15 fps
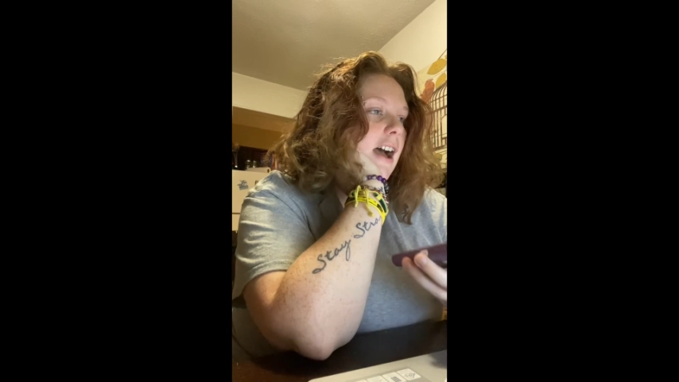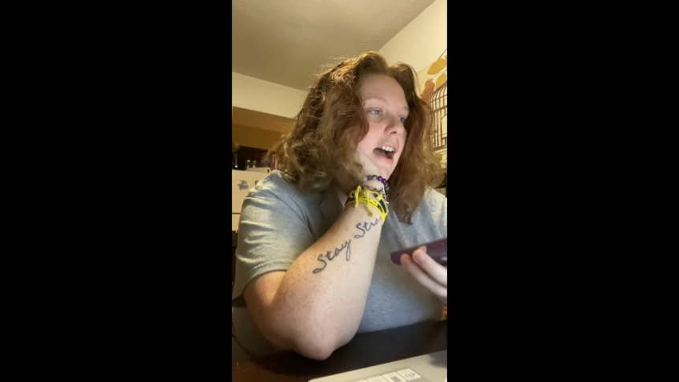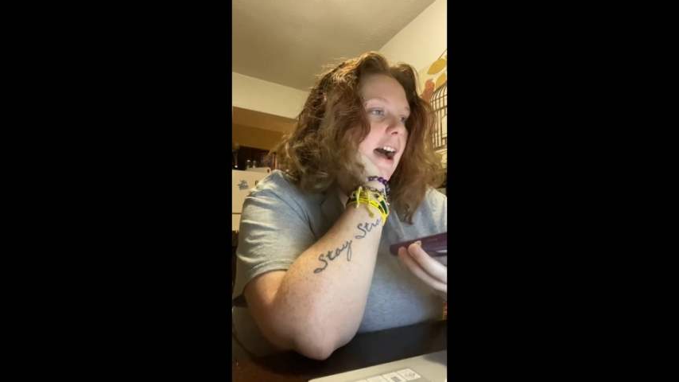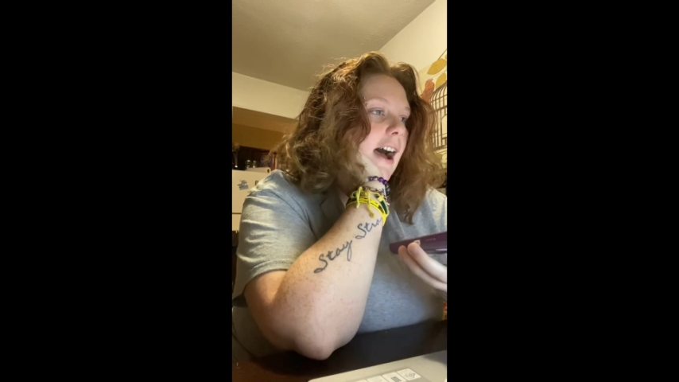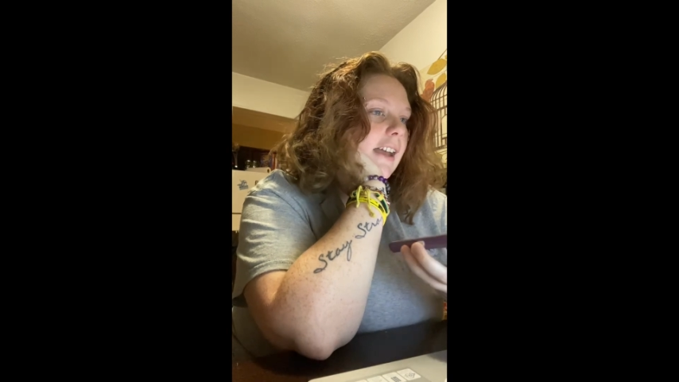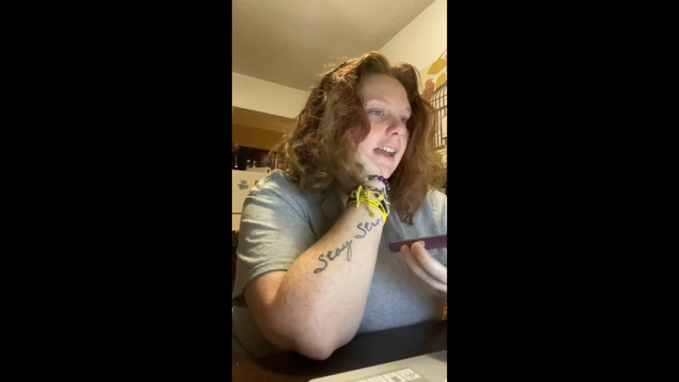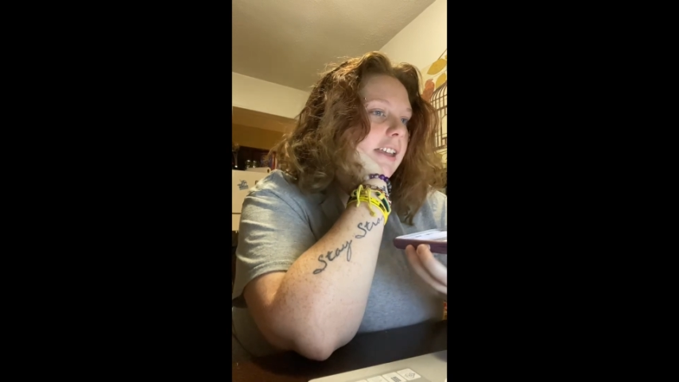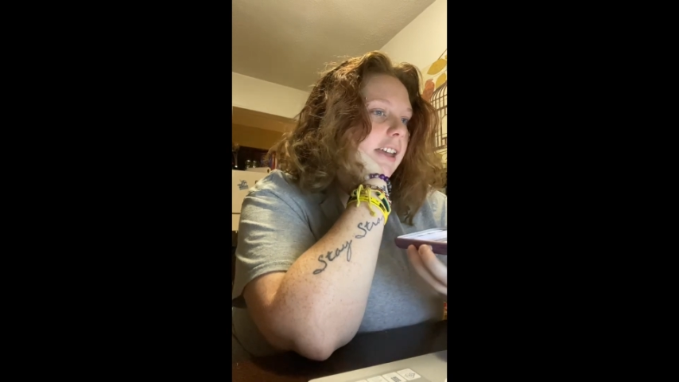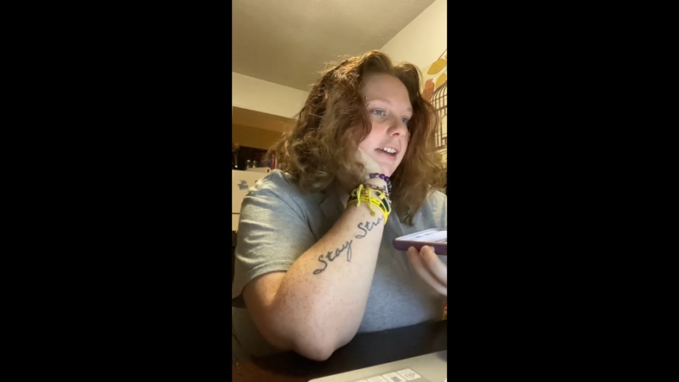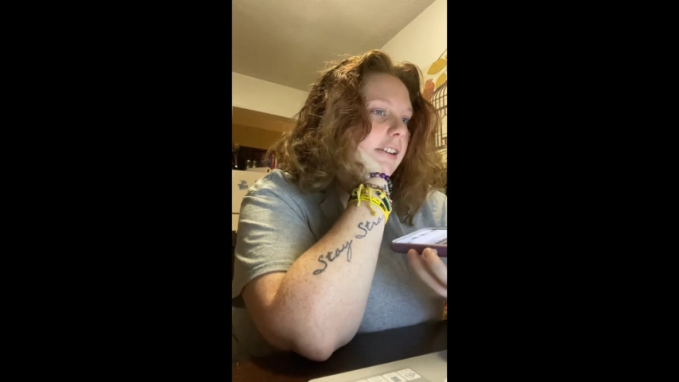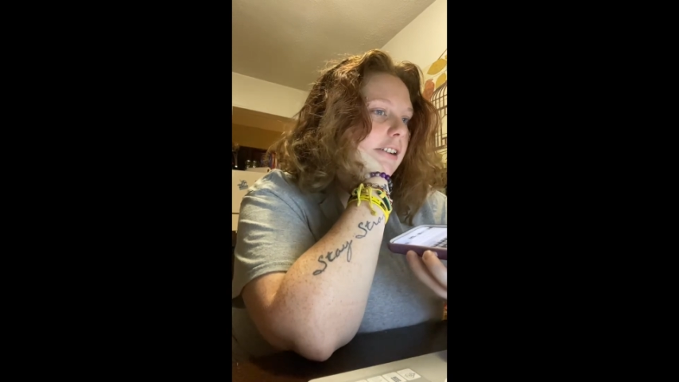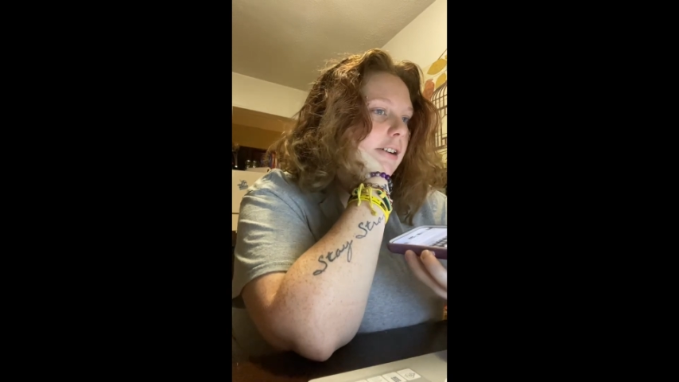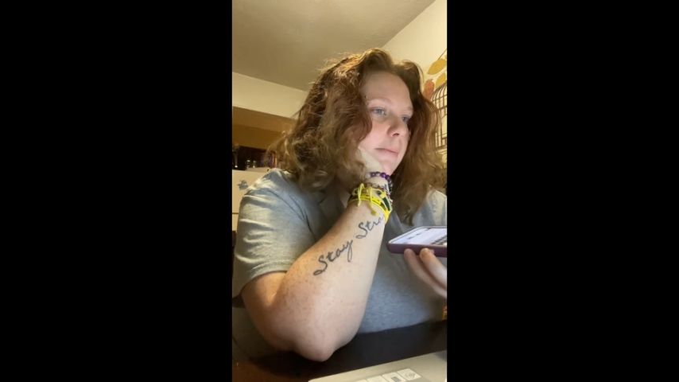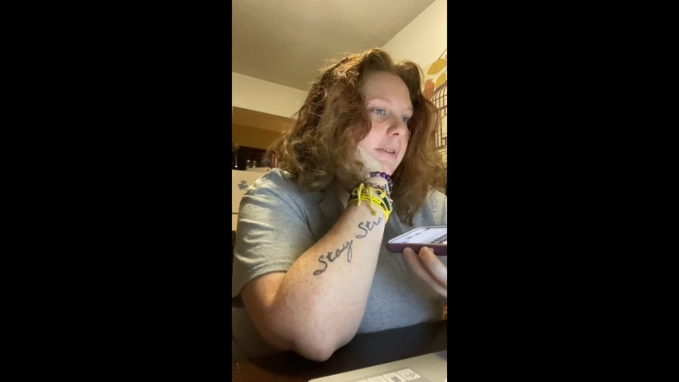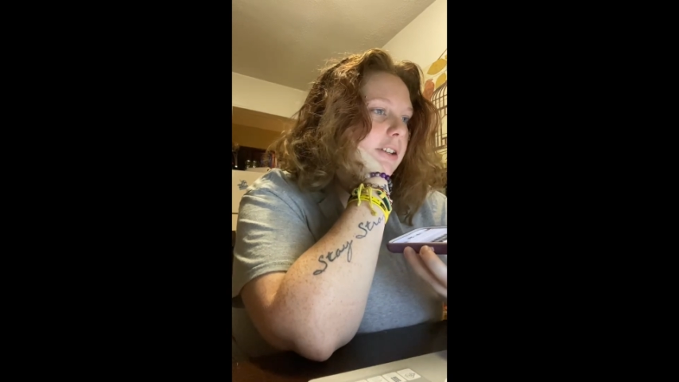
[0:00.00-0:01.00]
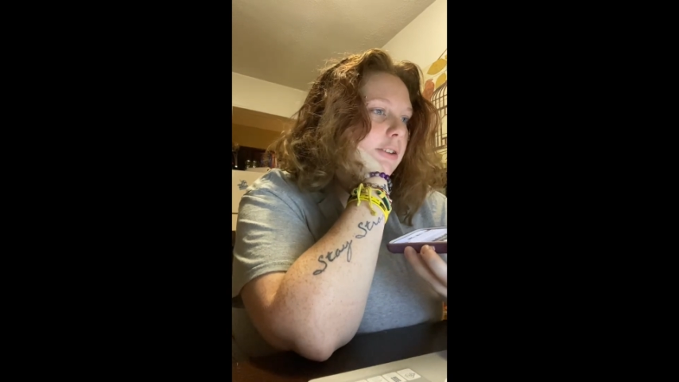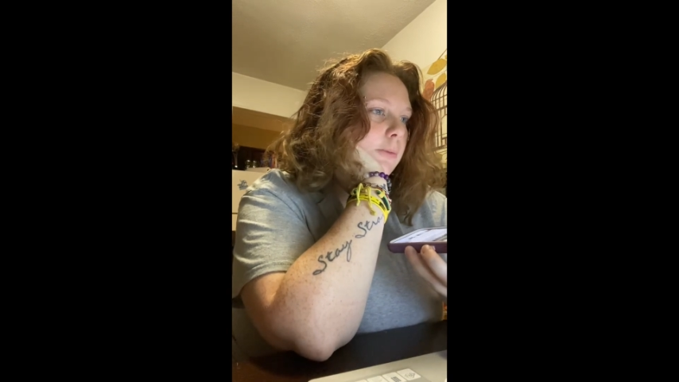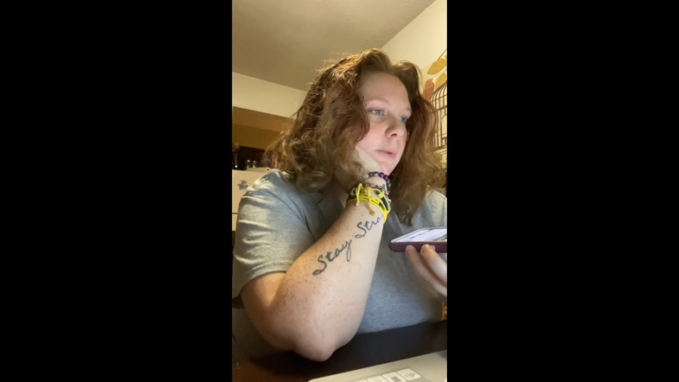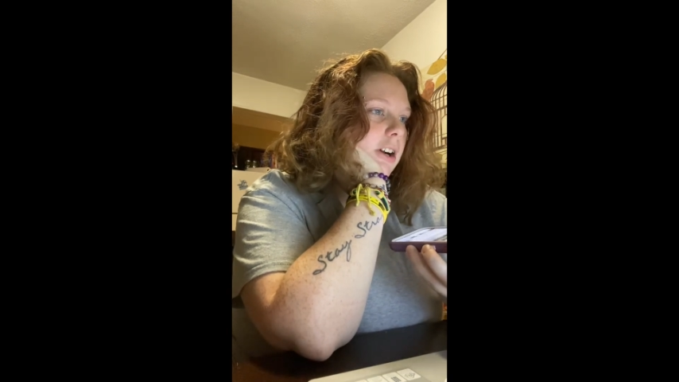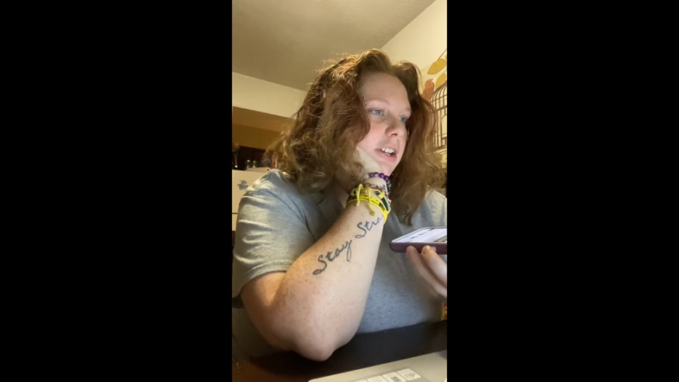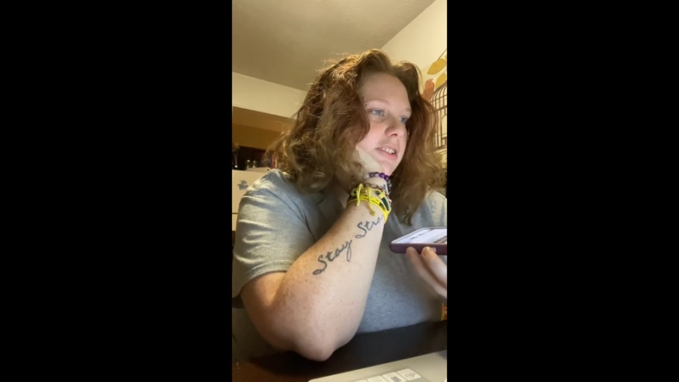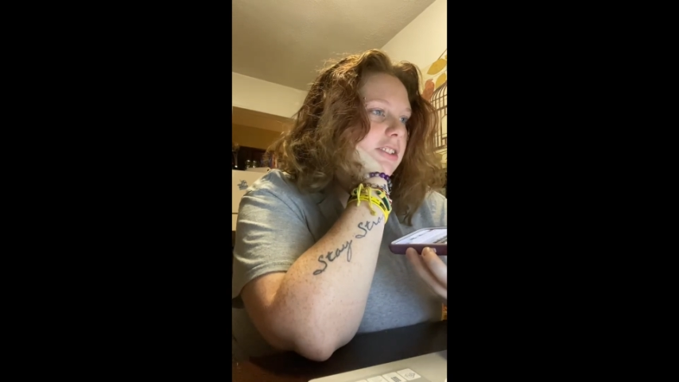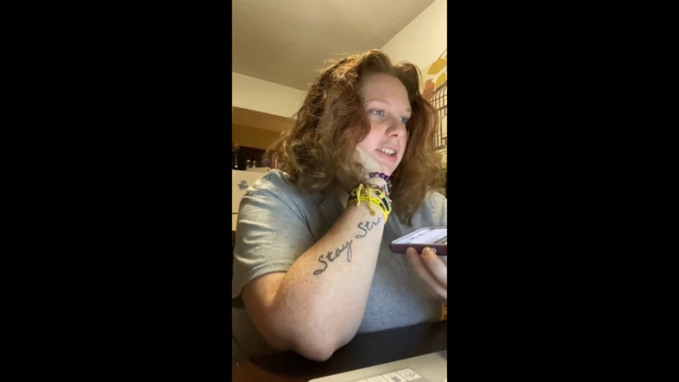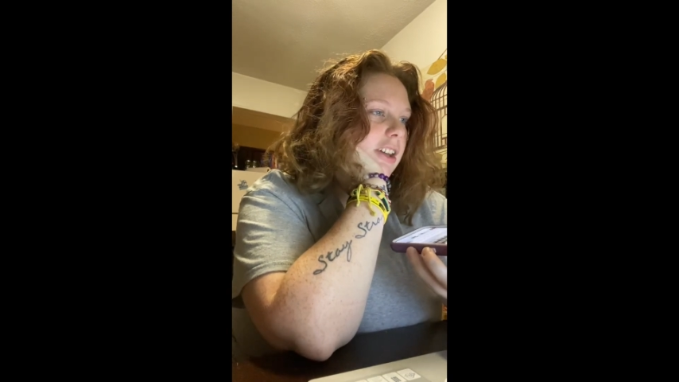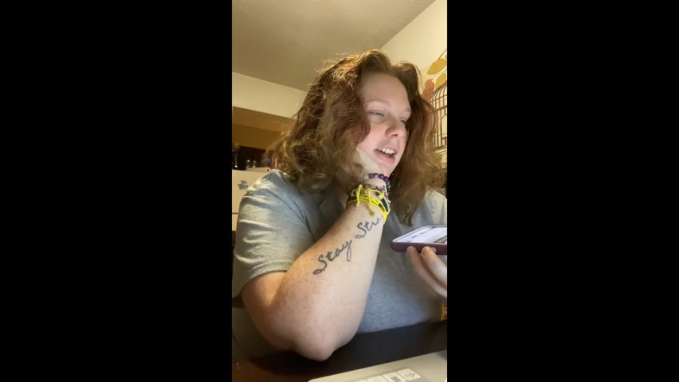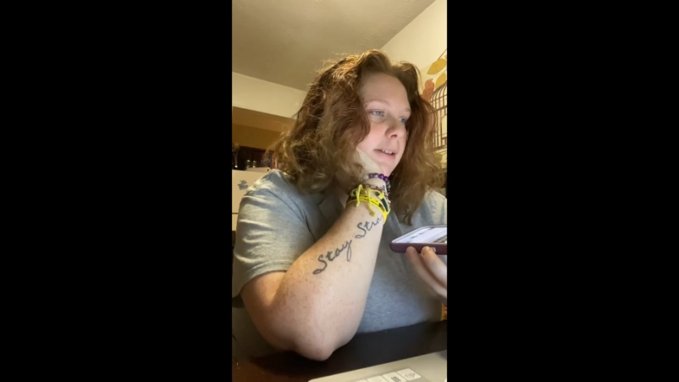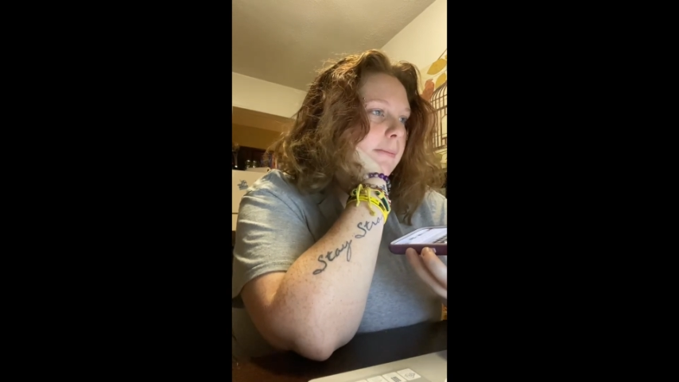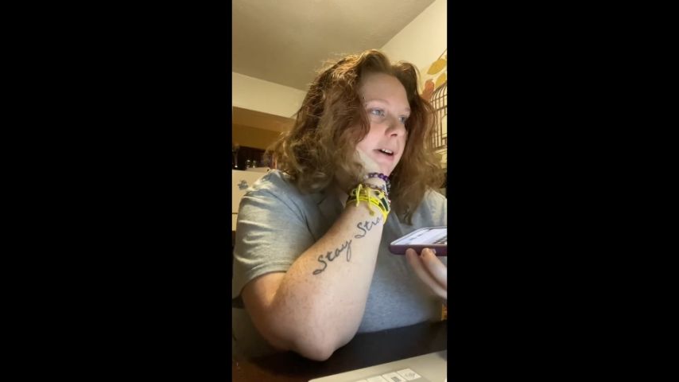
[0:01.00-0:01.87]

I can't come into work tonight.